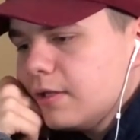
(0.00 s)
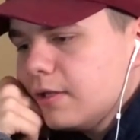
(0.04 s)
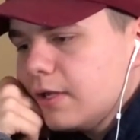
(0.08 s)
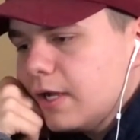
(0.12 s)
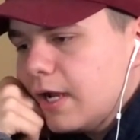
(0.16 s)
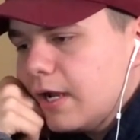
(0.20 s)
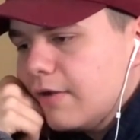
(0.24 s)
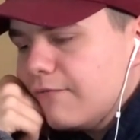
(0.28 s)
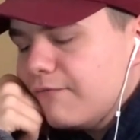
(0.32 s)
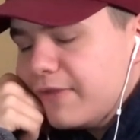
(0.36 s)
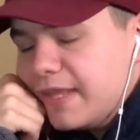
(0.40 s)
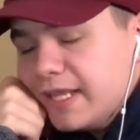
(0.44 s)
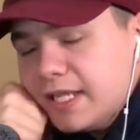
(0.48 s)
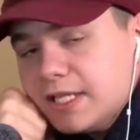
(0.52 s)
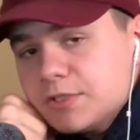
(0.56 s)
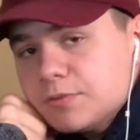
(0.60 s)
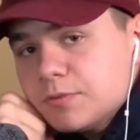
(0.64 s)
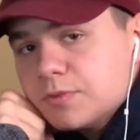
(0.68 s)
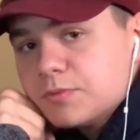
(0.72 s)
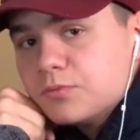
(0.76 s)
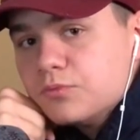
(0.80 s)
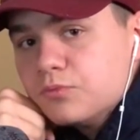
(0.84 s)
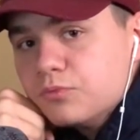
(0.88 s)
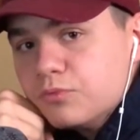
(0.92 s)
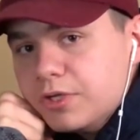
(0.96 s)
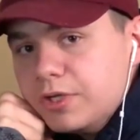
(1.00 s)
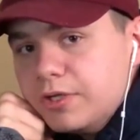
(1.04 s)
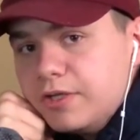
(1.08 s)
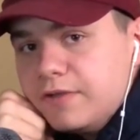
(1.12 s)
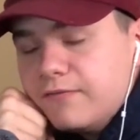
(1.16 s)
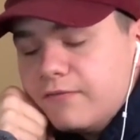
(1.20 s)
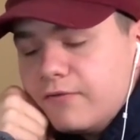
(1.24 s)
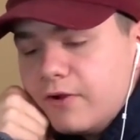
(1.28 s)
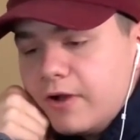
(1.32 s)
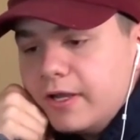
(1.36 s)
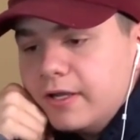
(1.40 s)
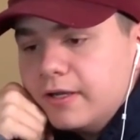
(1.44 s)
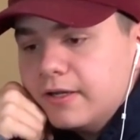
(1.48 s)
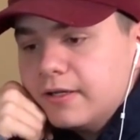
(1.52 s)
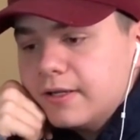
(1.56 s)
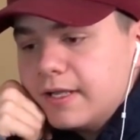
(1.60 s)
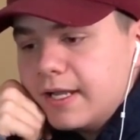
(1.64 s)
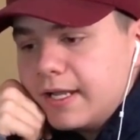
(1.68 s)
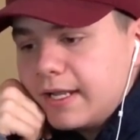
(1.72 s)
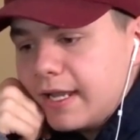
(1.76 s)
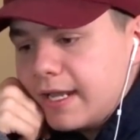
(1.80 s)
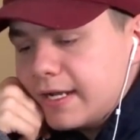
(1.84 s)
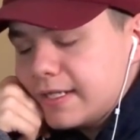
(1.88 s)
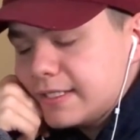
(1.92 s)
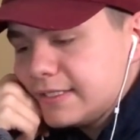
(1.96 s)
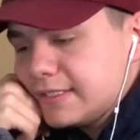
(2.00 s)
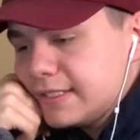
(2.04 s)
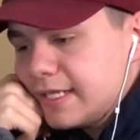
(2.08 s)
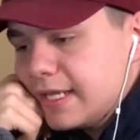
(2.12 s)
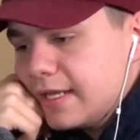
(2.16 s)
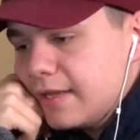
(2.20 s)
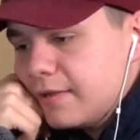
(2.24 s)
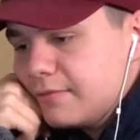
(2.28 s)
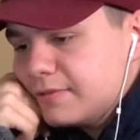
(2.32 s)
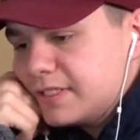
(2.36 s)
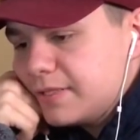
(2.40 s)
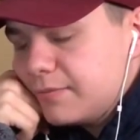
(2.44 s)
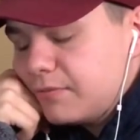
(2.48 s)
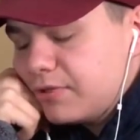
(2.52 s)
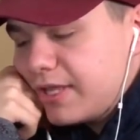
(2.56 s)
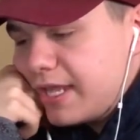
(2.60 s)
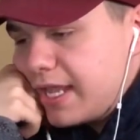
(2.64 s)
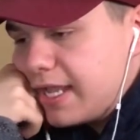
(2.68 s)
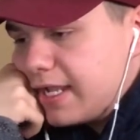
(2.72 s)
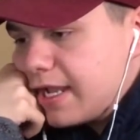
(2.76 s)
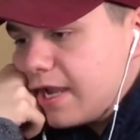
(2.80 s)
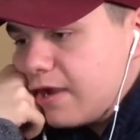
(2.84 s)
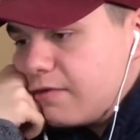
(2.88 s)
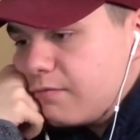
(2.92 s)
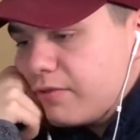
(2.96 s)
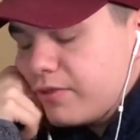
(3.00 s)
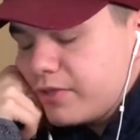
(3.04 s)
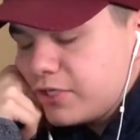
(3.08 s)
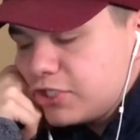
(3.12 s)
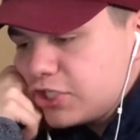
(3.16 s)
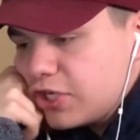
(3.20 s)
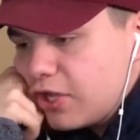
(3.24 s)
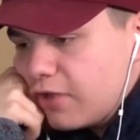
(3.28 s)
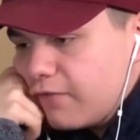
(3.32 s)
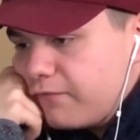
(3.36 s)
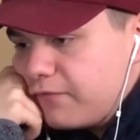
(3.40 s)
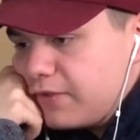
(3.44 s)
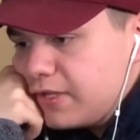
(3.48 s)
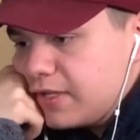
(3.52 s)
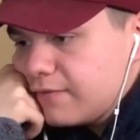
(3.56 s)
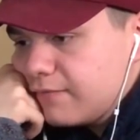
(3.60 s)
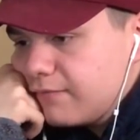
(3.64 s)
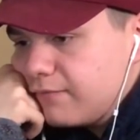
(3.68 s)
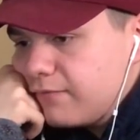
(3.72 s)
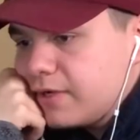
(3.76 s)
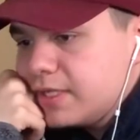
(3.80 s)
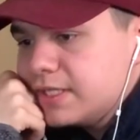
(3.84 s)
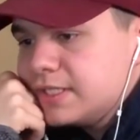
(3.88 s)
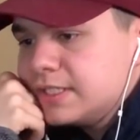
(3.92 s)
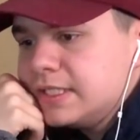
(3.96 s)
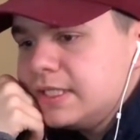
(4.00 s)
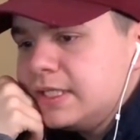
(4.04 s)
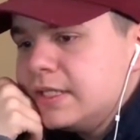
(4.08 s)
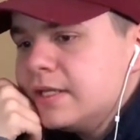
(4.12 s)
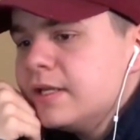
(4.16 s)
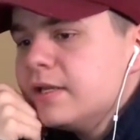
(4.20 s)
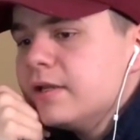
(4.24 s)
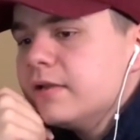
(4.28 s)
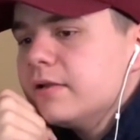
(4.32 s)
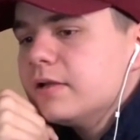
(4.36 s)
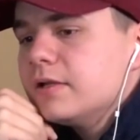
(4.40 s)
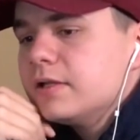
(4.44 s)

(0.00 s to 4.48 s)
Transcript: Vegas was really fun, I gotta say. I was able to hang out with Shelfie and Fuzzy.